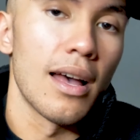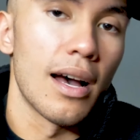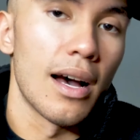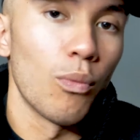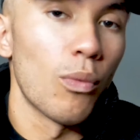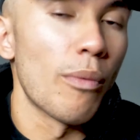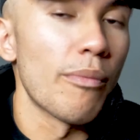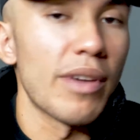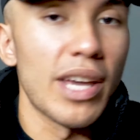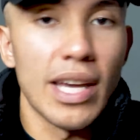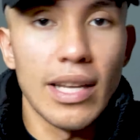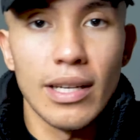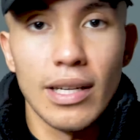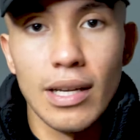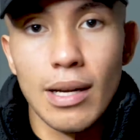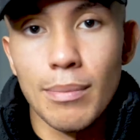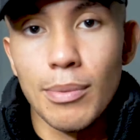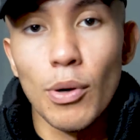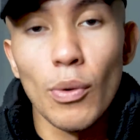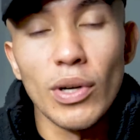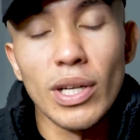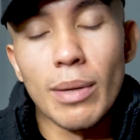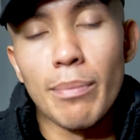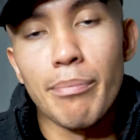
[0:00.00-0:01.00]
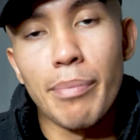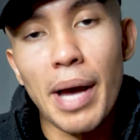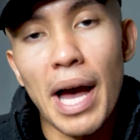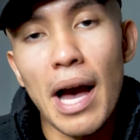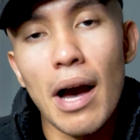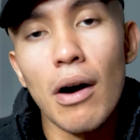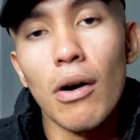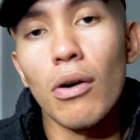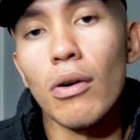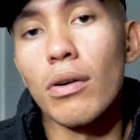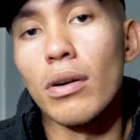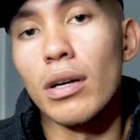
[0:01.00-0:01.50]
When we ended up going to
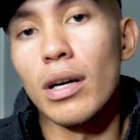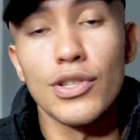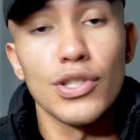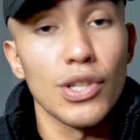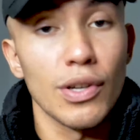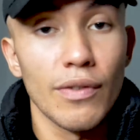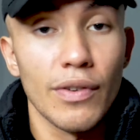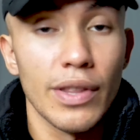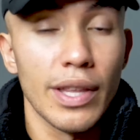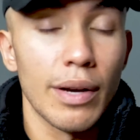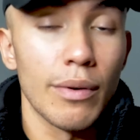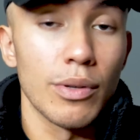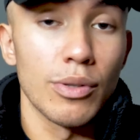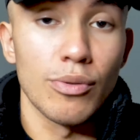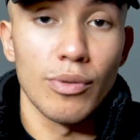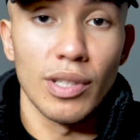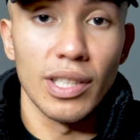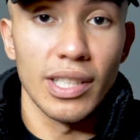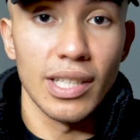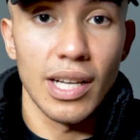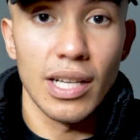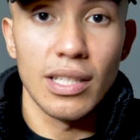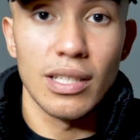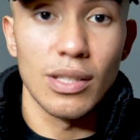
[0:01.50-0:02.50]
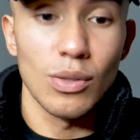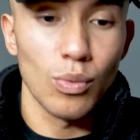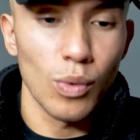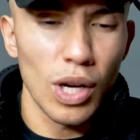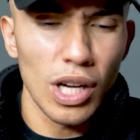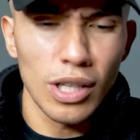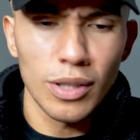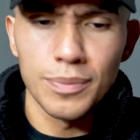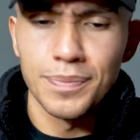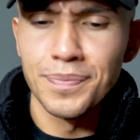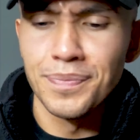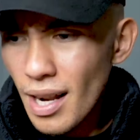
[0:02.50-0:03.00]
Bao, the server there was really nice as
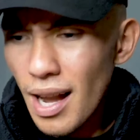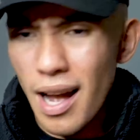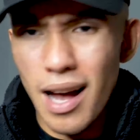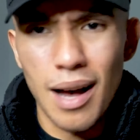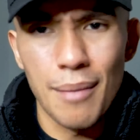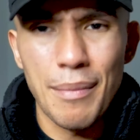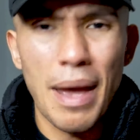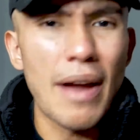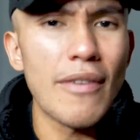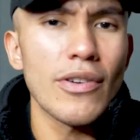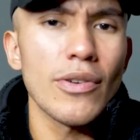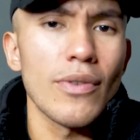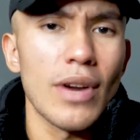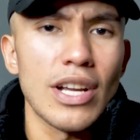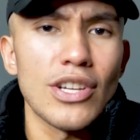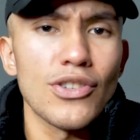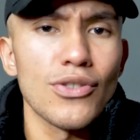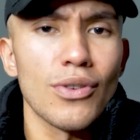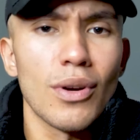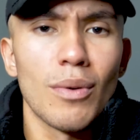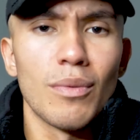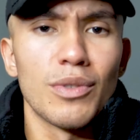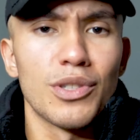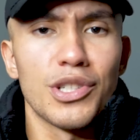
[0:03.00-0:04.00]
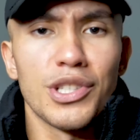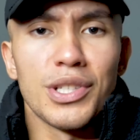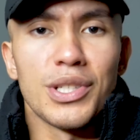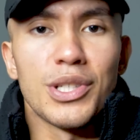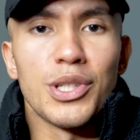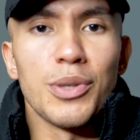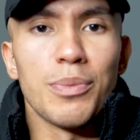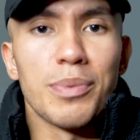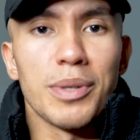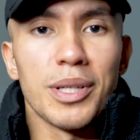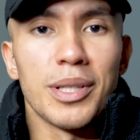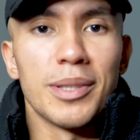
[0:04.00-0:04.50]
well. Every restaurant was just
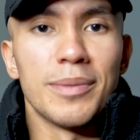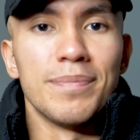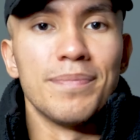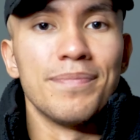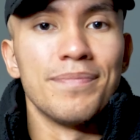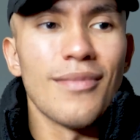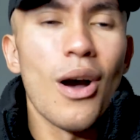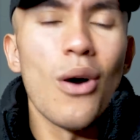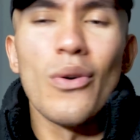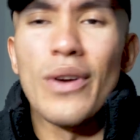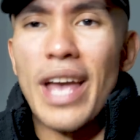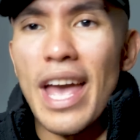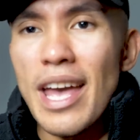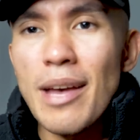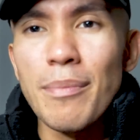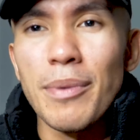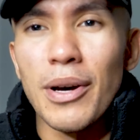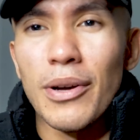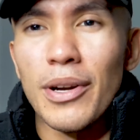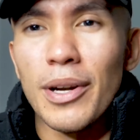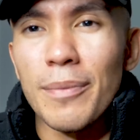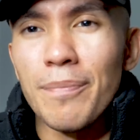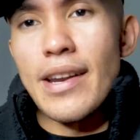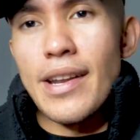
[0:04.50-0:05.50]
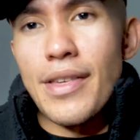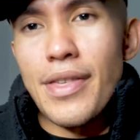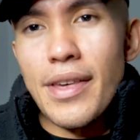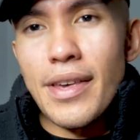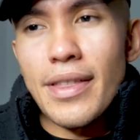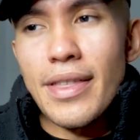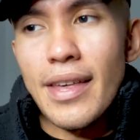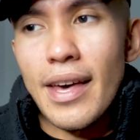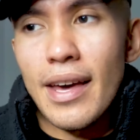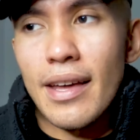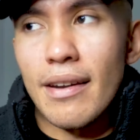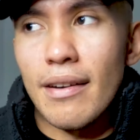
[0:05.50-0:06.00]
super okay about it. And I
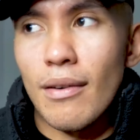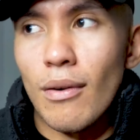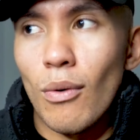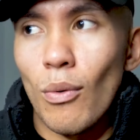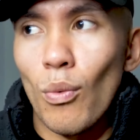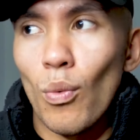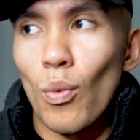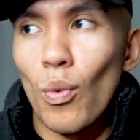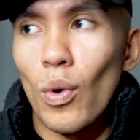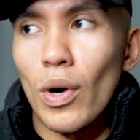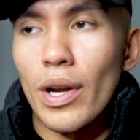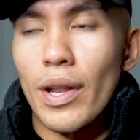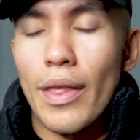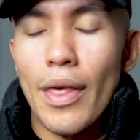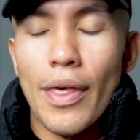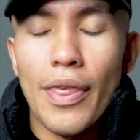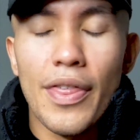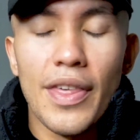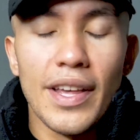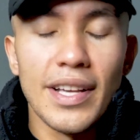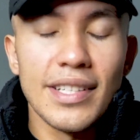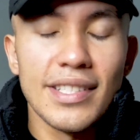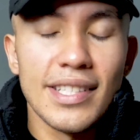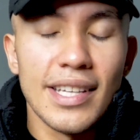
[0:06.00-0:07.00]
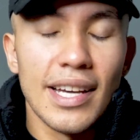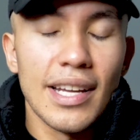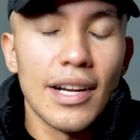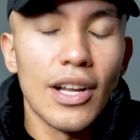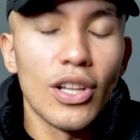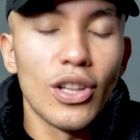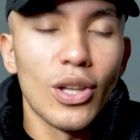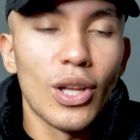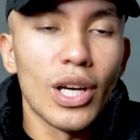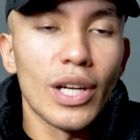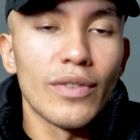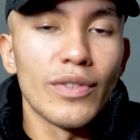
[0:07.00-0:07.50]
think that one of the things that
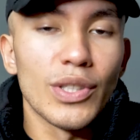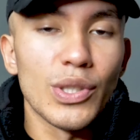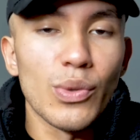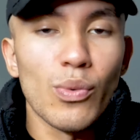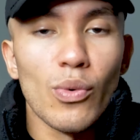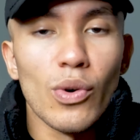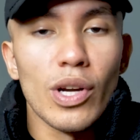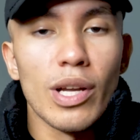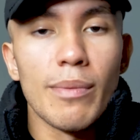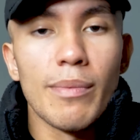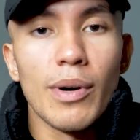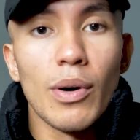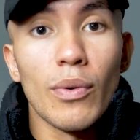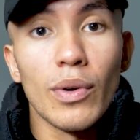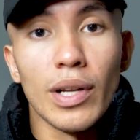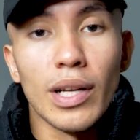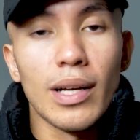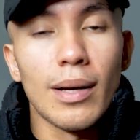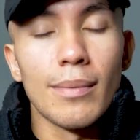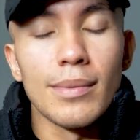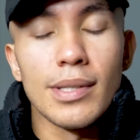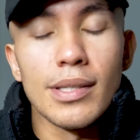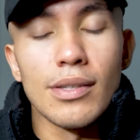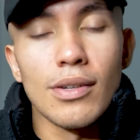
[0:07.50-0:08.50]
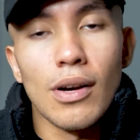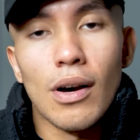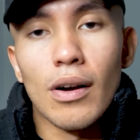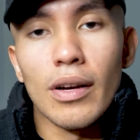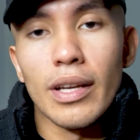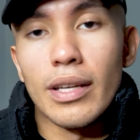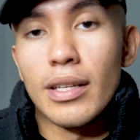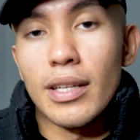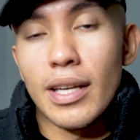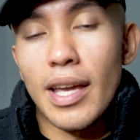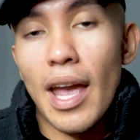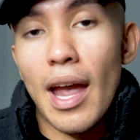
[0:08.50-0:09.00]
a lot of us worry about when it comes to
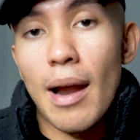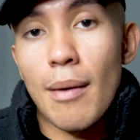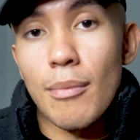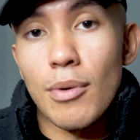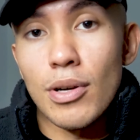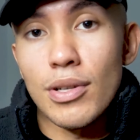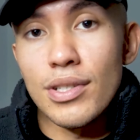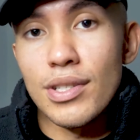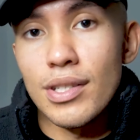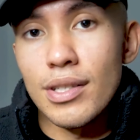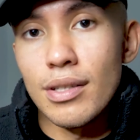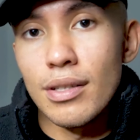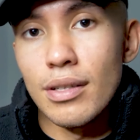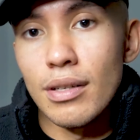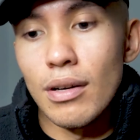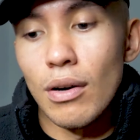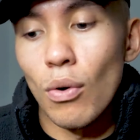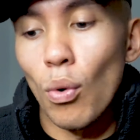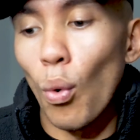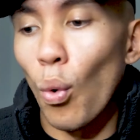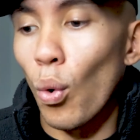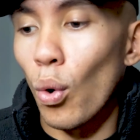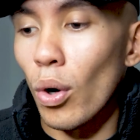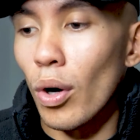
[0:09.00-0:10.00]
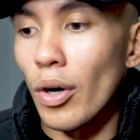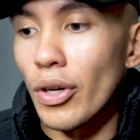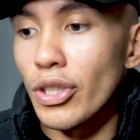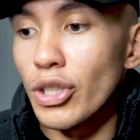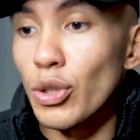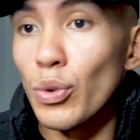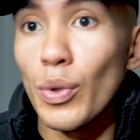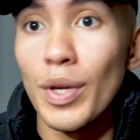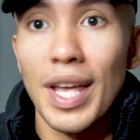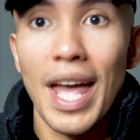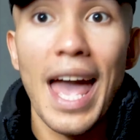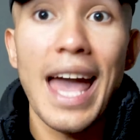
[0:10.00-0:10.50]
talking into cameras or
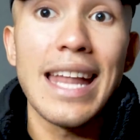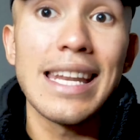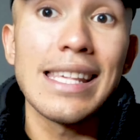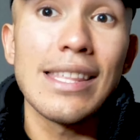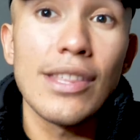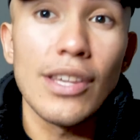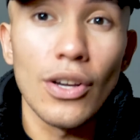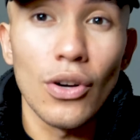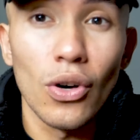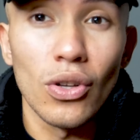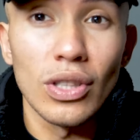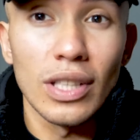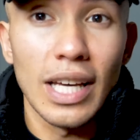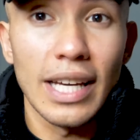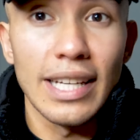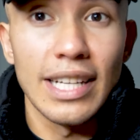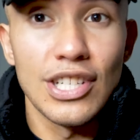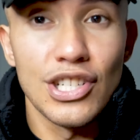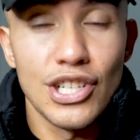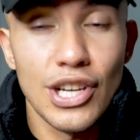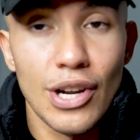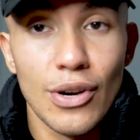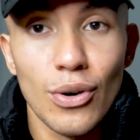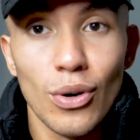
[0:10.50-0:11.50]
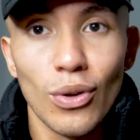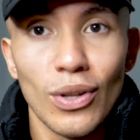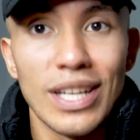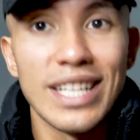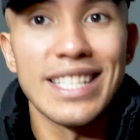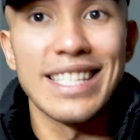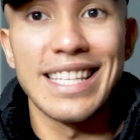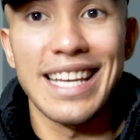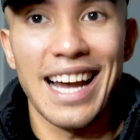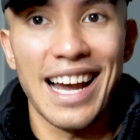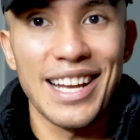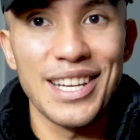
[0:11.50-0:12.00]
doing anything online in general
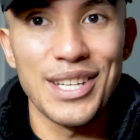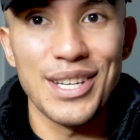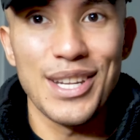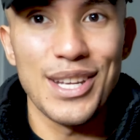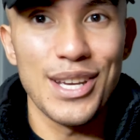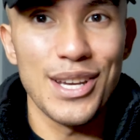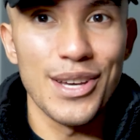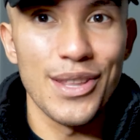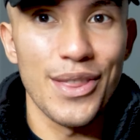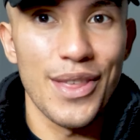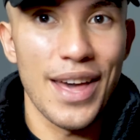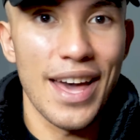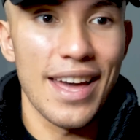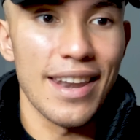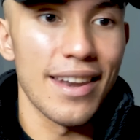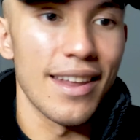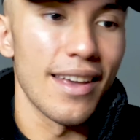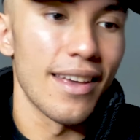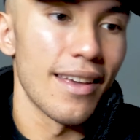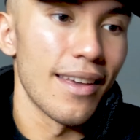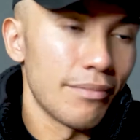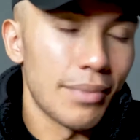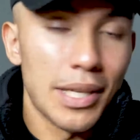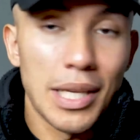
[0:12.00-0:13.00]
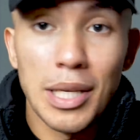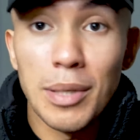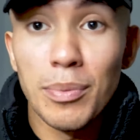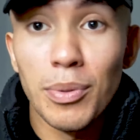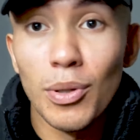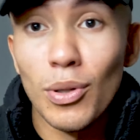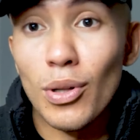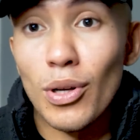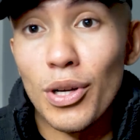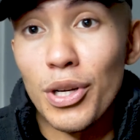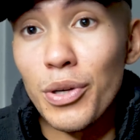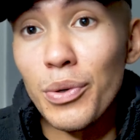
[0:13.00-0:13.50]
is the idea that
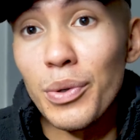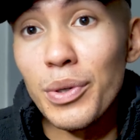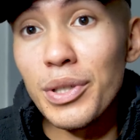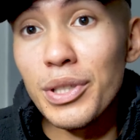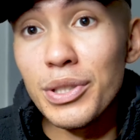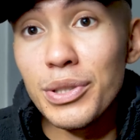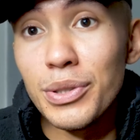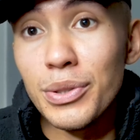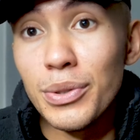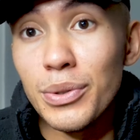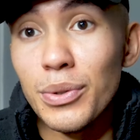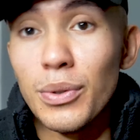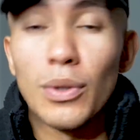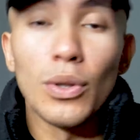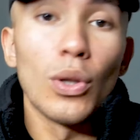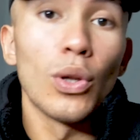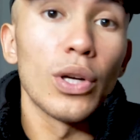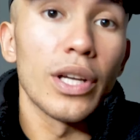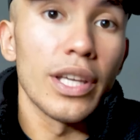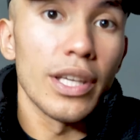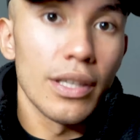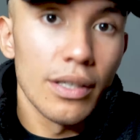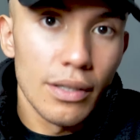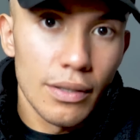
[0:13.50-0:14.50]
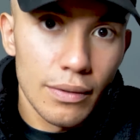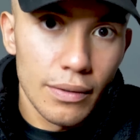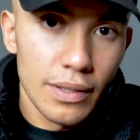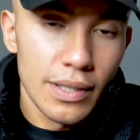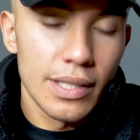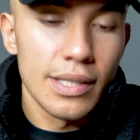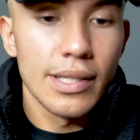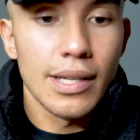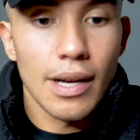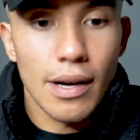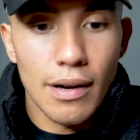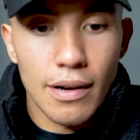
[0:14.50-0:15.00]
people are going to look at you
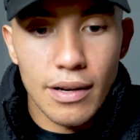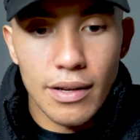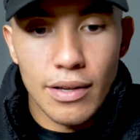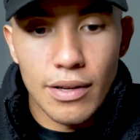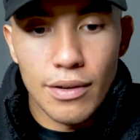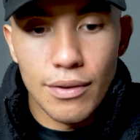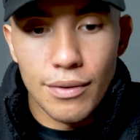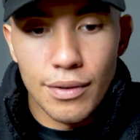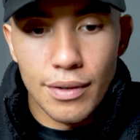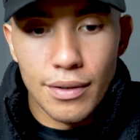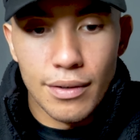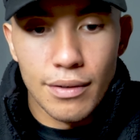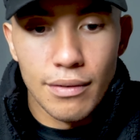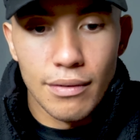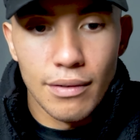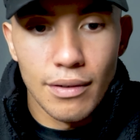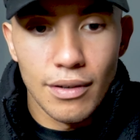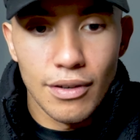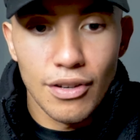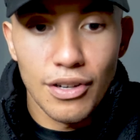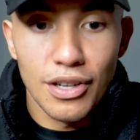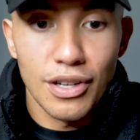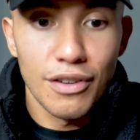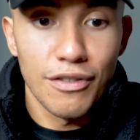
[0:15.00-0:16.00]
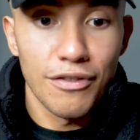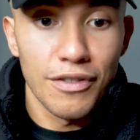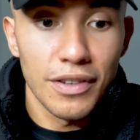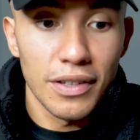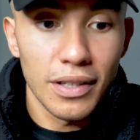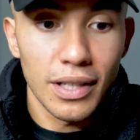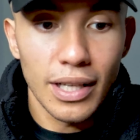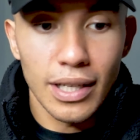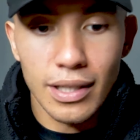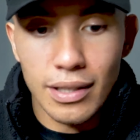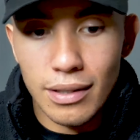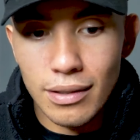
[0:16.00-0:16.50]
and stare at you and you're gonna
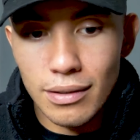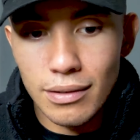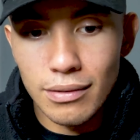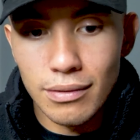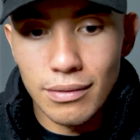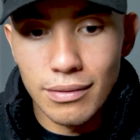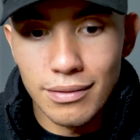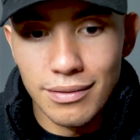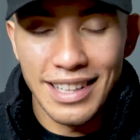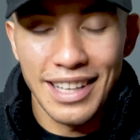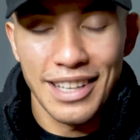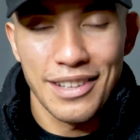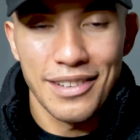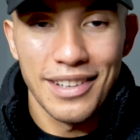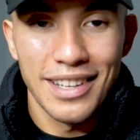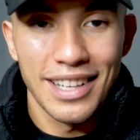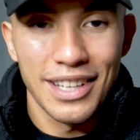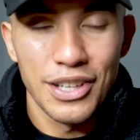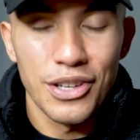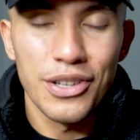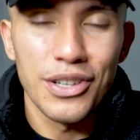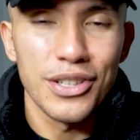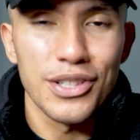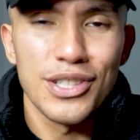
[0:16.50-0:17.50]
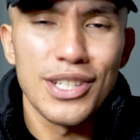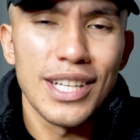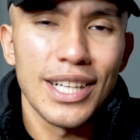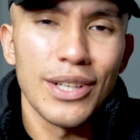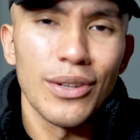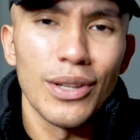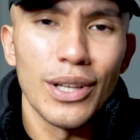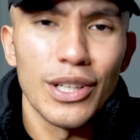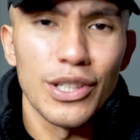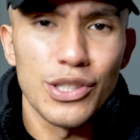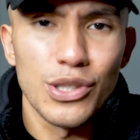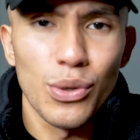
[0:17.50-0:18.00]
feel like, you're gonna stick
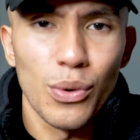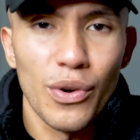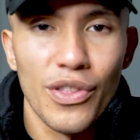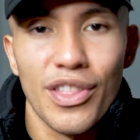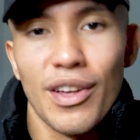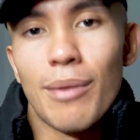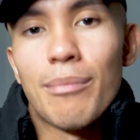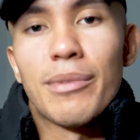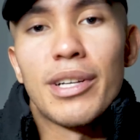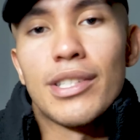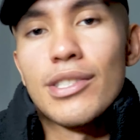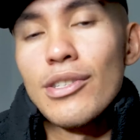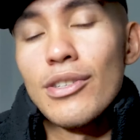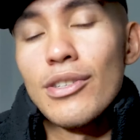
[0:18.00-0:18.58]
out like a sore thumb because